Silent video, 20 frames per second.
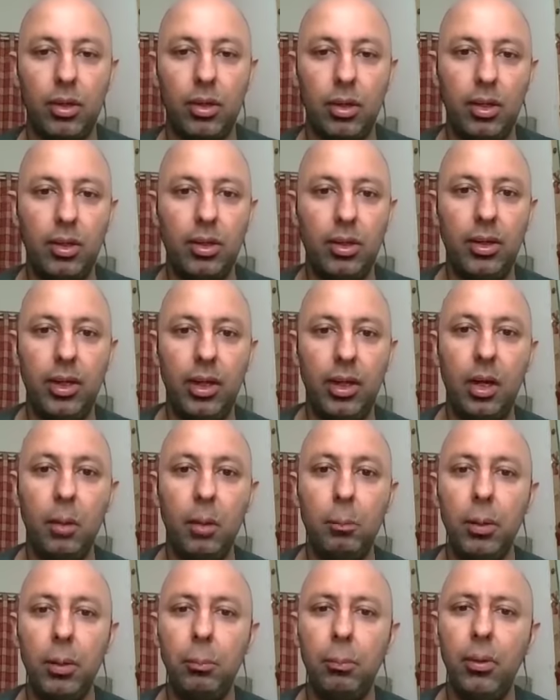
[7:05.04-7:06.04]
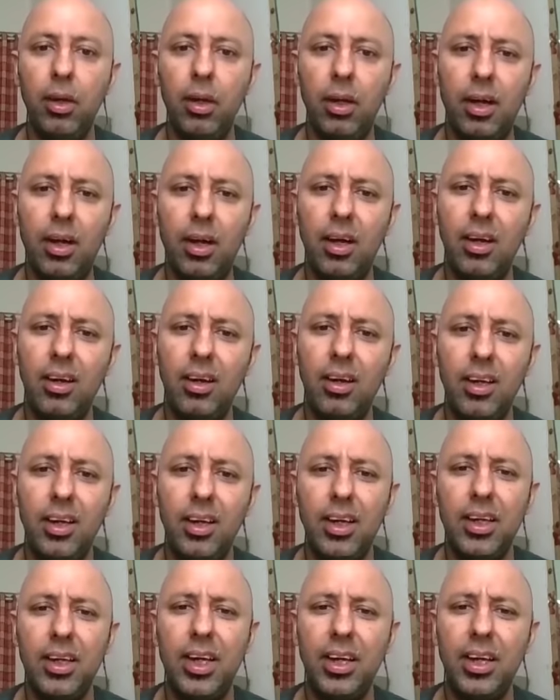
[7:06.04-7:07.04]
country and people are
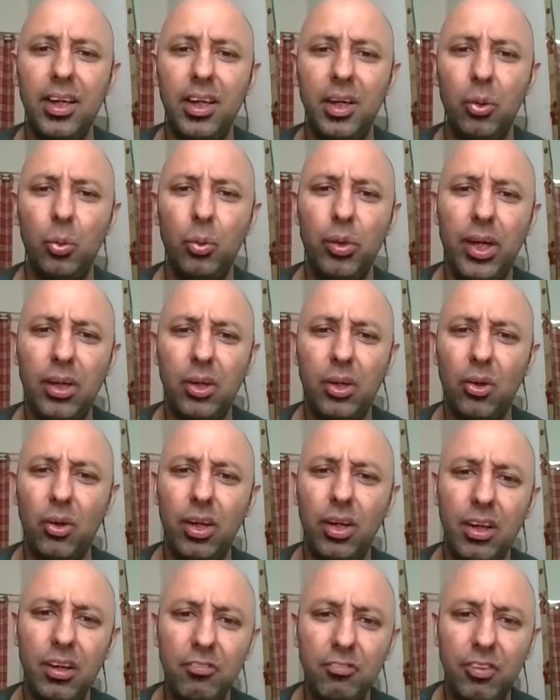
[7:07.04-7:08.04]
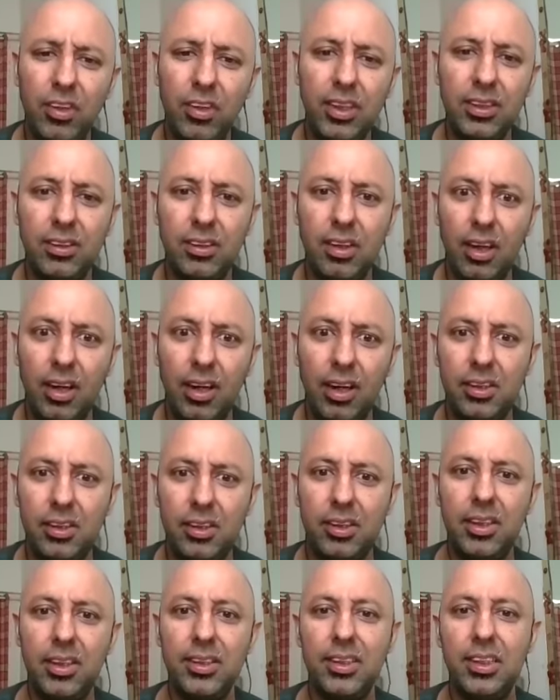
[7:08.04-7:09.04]
getting into data on every slide,
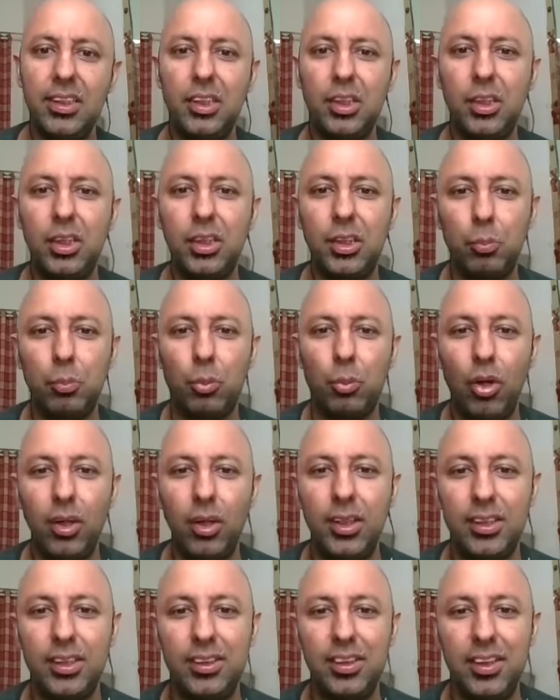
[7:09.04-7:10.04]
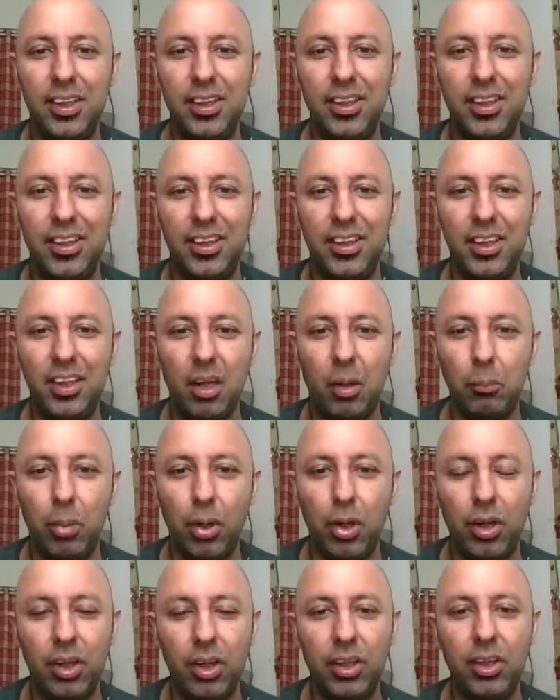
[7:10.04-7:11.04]
chasing the smallest nitty-gritty
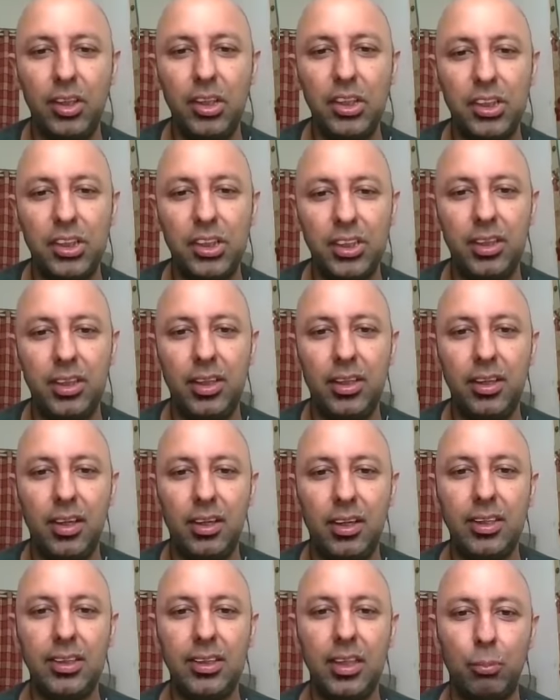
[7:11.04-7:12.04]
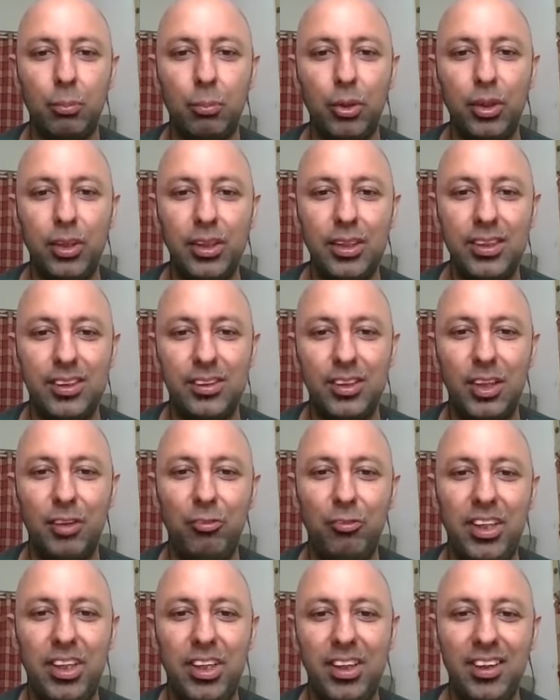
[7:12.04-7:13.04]
number. Yes, CTR has happened this,
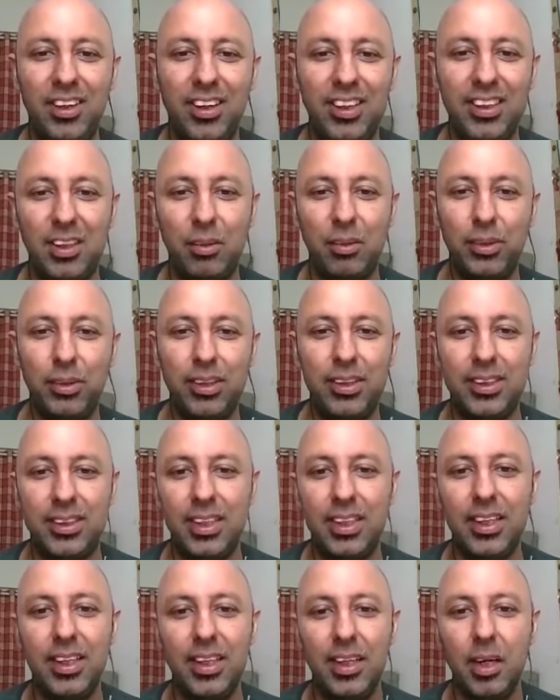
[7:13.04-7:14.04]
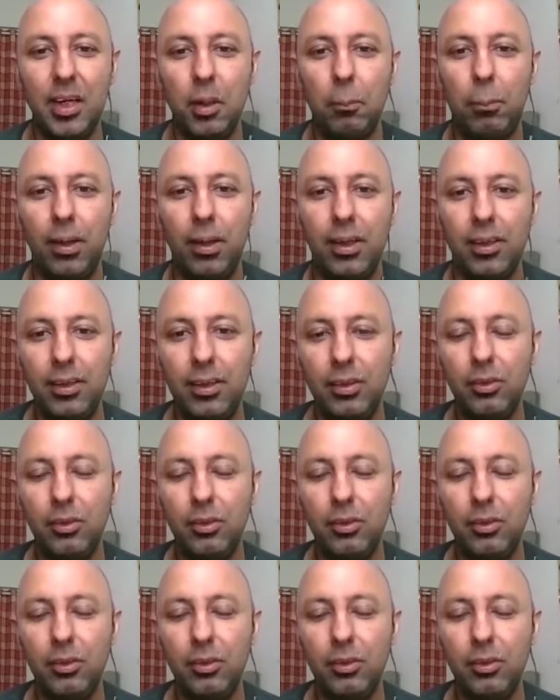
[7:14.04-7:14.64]
VTR has happened this, but